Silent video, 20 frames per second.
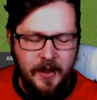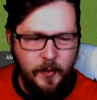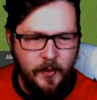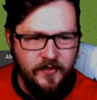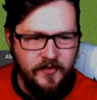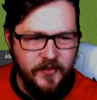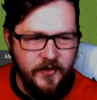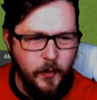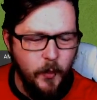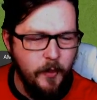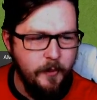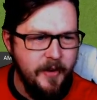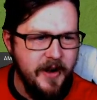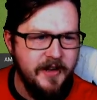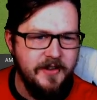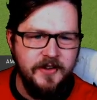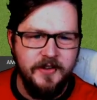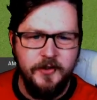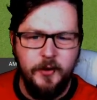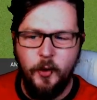and went for the one
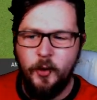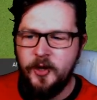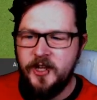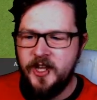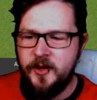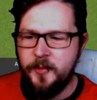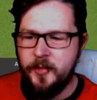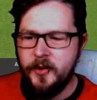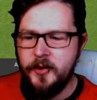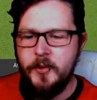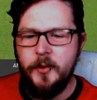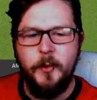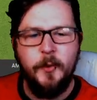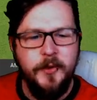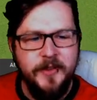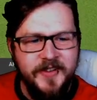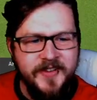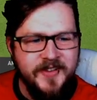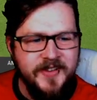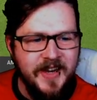part that the goalkeeper
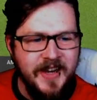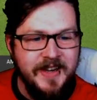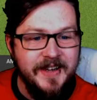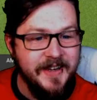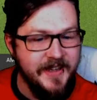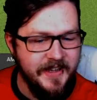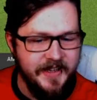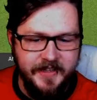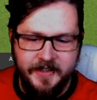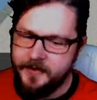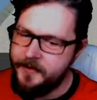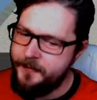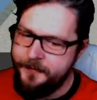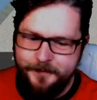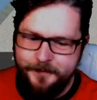was standing in.